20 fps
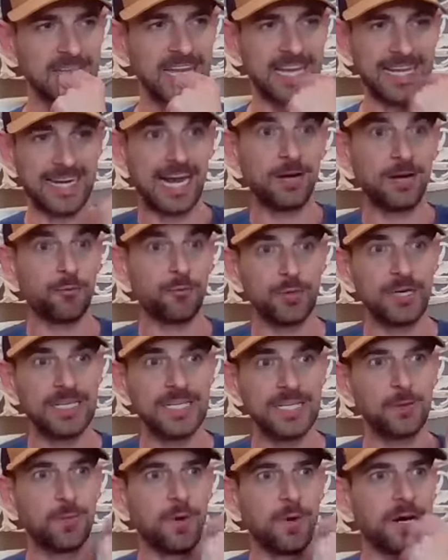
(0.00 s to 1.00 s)
and I
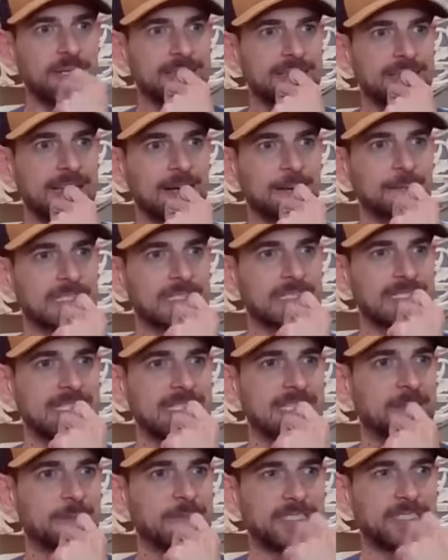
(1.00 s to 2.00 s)
really wanted them to
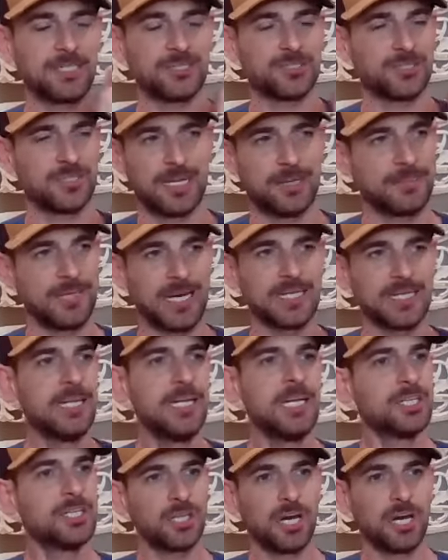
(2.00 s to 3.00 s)
see the potential. And I'm not
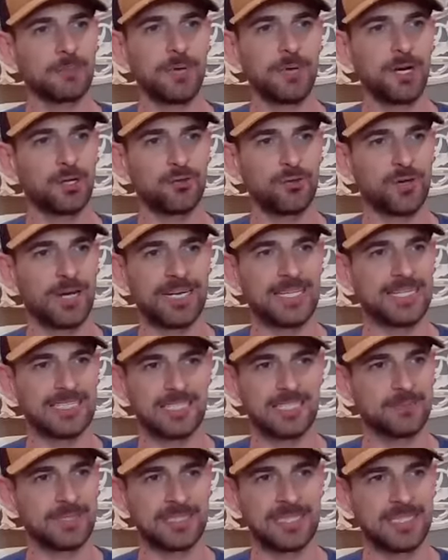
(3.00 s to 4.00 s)
talking about creating
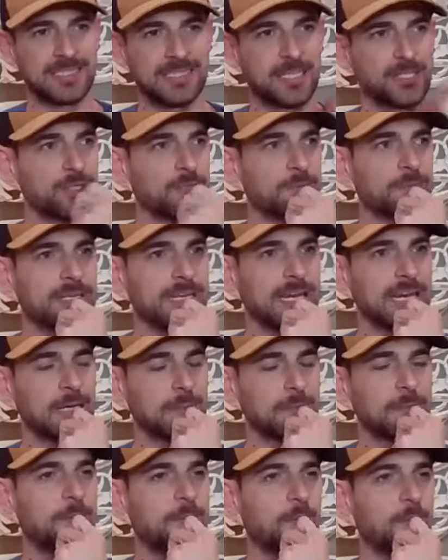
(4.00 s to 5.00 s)
something that's
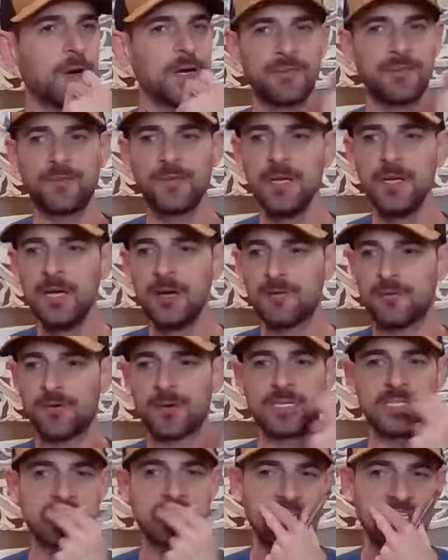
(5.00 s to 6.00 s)
unduplicatable, but what if for
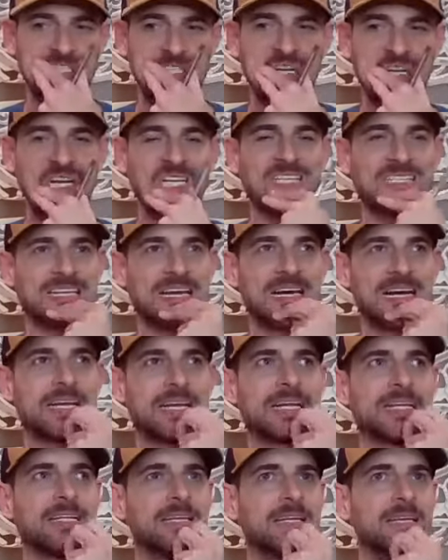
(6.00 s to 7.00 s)
a season I
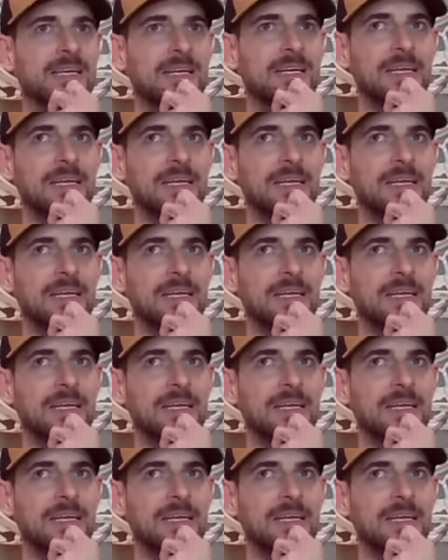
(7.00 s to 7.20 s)
decided